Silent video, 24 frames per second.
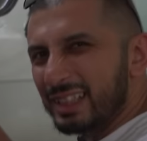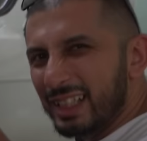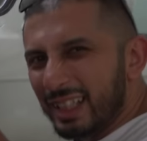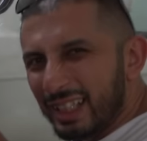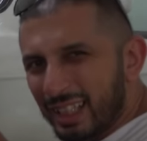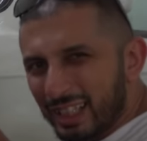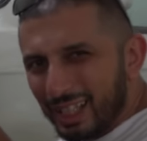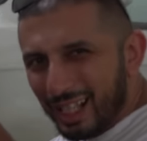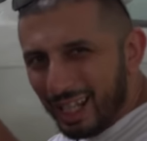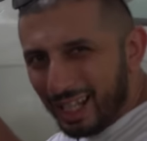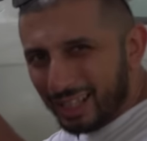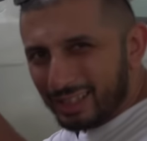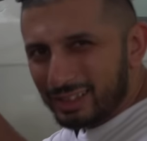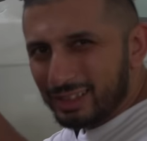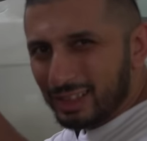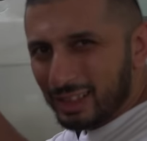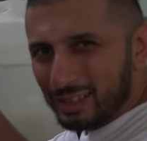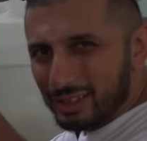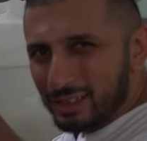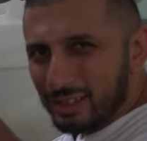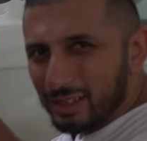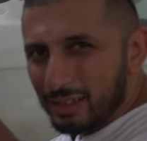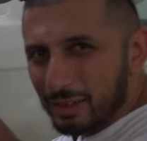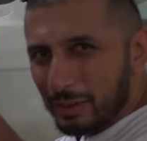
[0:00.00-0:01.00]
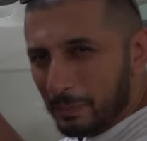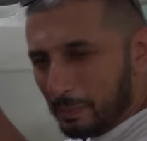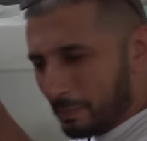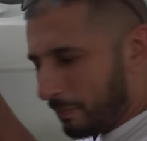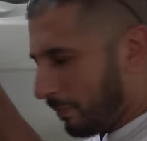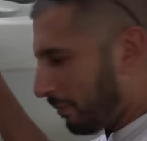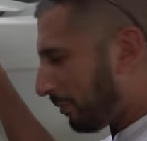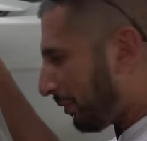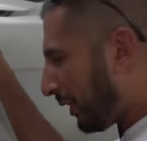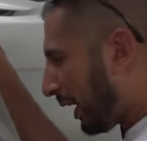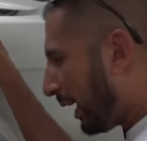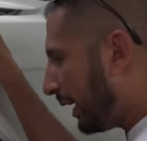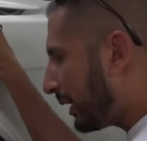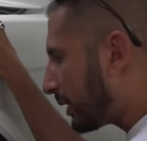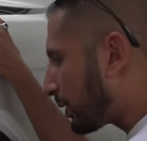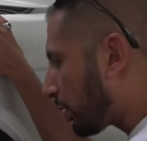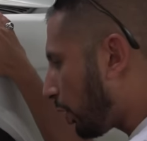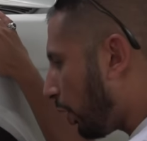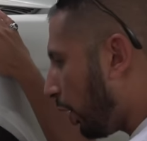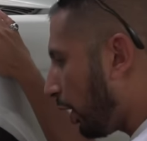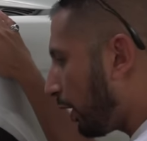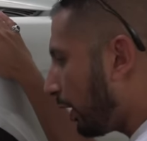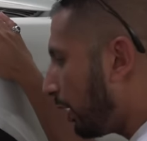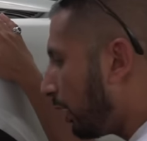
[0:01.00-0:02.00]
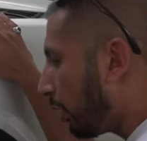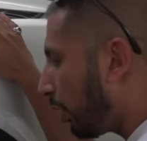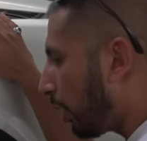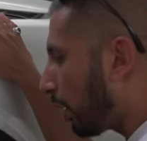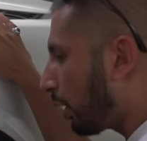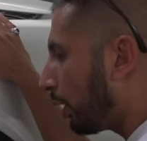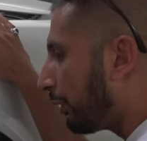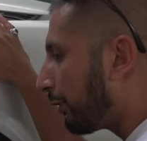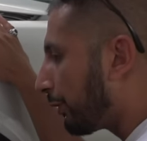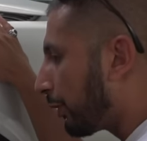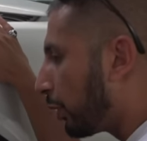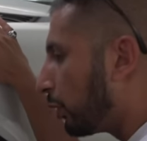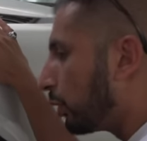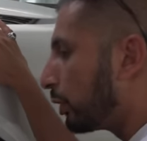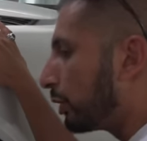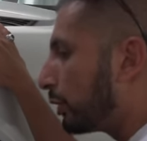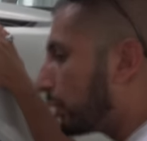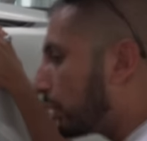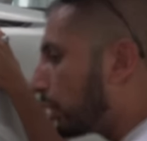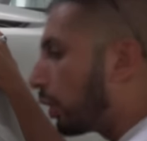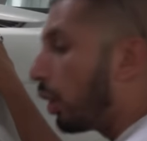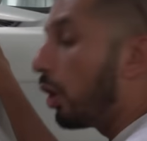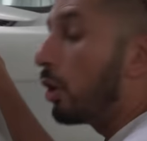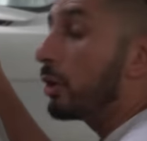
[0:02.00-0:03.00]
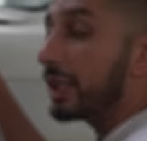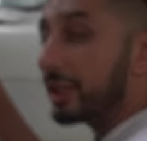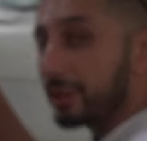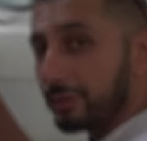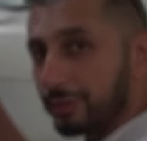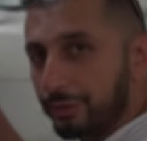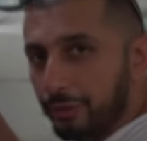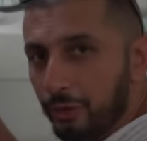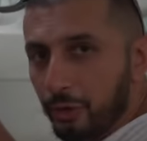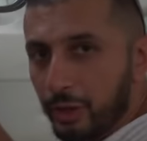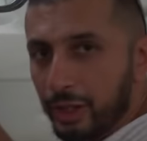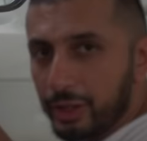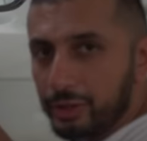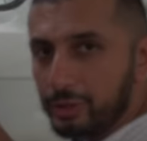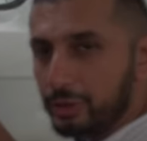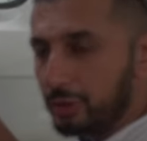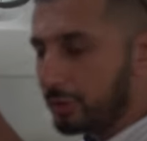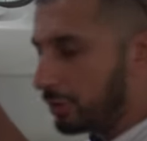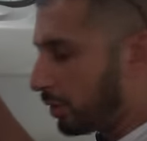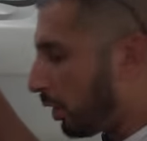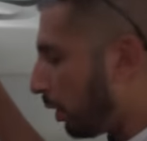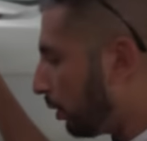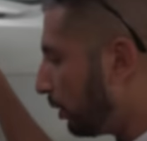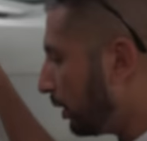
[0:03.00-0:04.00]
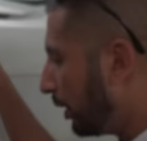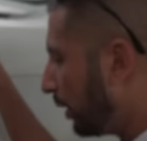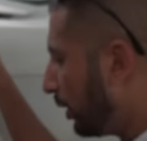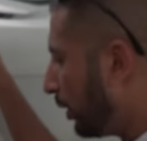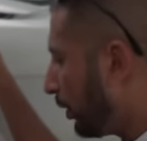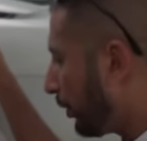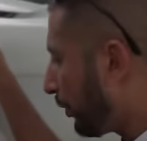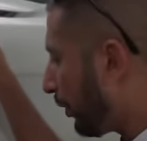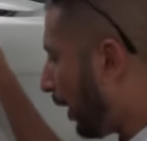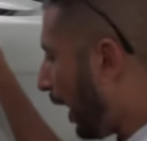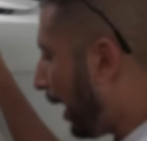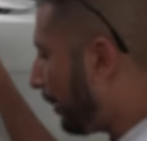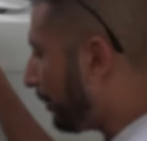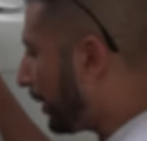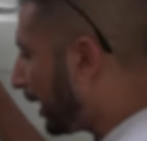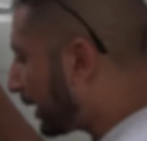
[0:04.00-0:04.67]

neglected. It's got a lot of good going for it, you know. So I'm